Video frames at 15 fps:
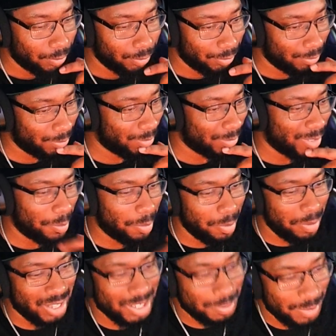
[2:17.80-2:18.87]
That boy
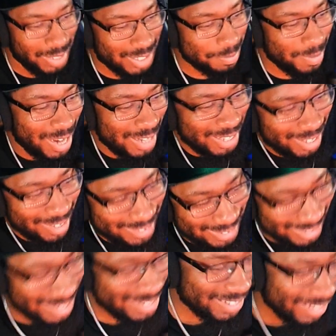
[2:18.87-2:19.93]
about to speak his mind now.
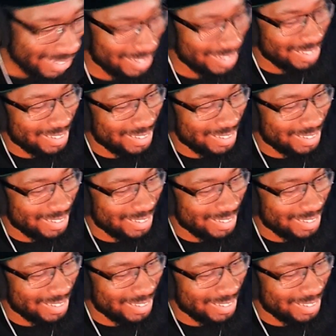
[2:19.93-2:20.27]
Yes, sir.